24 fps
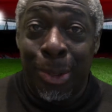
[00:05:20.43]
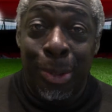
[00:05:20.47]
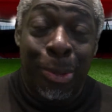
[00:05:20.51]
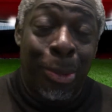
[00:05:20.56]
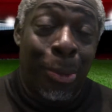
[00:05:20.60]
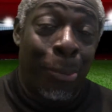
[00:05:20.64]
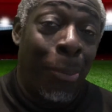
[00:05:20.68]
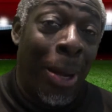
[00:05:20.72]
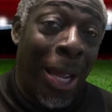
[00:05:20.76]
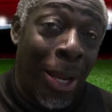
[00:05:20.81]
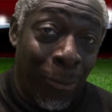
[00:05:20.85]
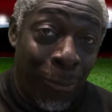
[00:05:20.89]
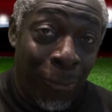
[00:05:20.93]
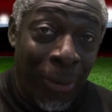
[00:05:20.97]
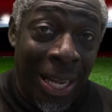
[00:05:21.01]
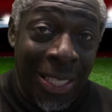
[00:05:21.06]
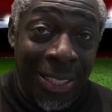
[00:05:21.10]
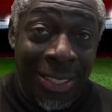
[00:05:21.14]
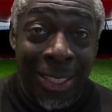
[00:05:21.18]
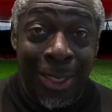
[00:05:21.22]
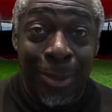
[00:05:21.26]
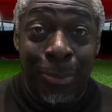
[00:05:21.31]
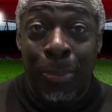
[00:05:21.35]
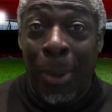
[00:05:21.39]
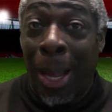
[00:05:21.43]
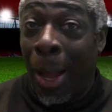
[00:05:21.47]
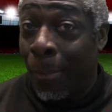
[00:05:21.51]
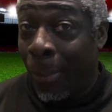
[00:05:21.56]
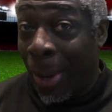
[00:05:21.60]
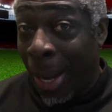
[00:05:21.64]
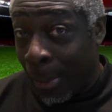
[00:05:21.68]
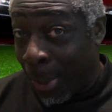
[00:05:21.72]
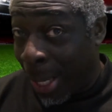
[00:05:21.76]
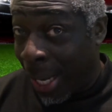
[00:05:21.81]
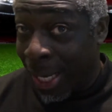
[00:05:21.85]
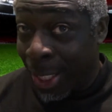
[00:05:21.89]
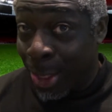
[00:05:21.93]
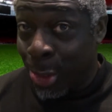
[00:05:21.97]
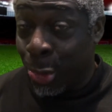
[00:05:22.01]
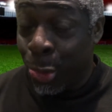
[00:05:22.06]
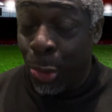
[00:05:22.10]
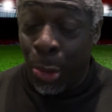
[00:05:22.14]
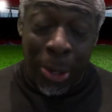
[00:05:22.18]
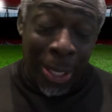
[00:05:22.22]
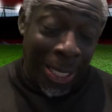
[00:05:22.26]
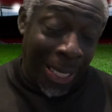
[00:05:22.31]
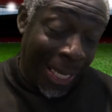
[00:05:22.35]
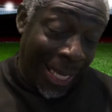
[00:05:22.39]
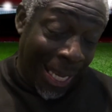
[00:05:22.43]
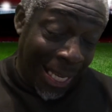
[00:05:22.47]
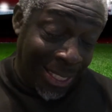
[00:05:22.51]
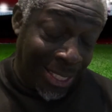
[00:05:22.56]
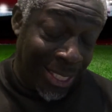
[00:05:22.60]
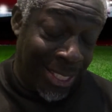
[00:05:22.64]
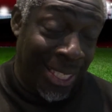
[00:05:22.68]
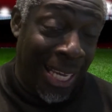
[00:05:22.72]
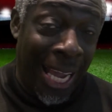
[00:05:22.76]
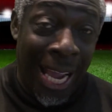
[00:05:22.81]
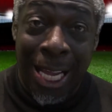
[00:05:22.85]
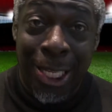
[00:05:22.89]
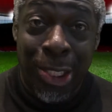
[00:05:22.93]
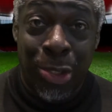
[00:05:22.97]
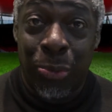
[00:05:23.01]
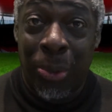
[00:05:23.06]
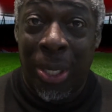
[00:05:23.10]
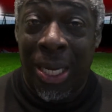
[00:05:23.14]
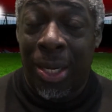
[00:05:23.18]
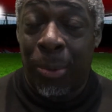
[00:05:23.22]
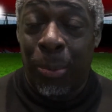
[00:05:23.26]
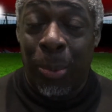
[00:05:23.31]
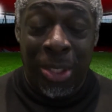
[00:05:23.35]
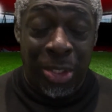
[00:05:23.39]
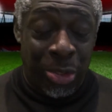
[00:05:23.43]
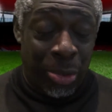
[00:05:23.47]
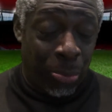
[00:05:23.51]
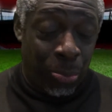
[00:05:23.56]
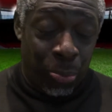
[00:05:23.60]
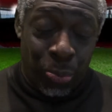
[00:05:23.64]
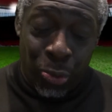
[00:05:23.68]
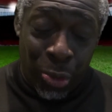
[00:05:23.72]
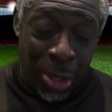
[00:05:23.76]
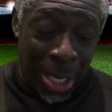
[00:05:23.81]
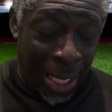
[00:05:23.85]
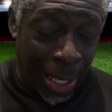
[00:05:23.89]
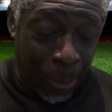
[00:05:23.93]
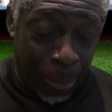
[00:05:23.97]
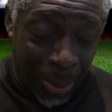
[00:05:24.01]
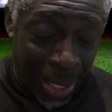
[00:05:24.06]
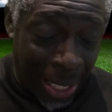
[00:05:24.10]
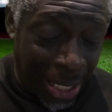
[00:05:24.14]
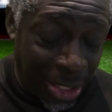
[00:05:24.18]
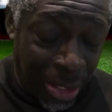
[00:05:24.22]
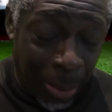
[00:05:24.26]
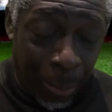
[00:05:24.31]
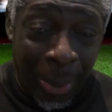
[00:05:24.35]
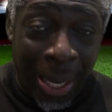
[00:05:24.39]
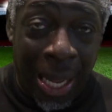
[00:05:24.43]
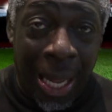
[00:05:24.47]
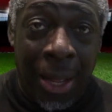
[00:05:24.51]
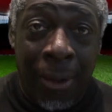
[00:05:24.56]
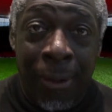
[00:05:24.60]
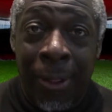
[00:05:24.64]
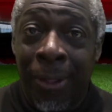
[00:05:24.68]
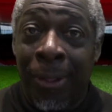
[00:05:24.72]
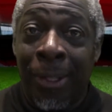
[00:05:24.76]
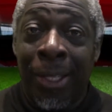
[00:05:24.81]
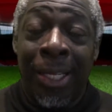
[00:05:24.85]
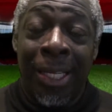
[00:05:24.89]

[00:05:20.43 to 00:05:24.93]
The main fact is Aubameyang is scoring. He gets his hat-trick, which I'm really pleased about.